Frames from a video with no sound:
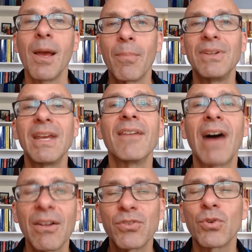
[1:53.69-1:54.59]
but they have
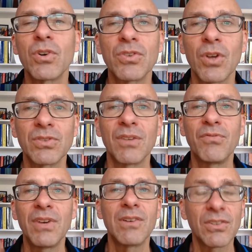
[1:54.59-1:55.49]
outsourced those to
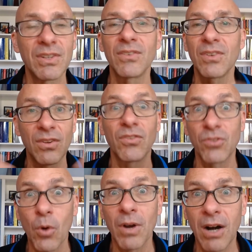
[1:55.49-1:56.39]
FINRA since
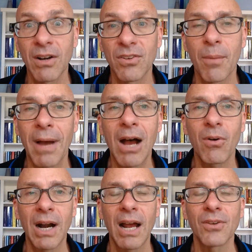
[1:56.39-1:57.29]
SONAR is the
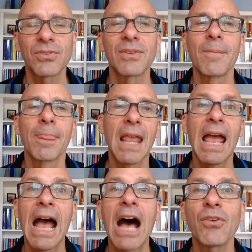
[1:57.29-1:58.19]
powerhouse.
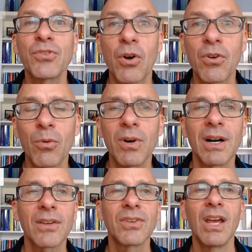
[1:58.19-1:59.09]
How SONAR
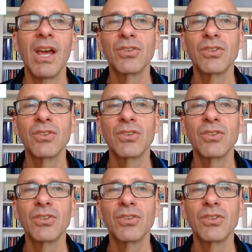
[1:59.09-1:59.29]
works.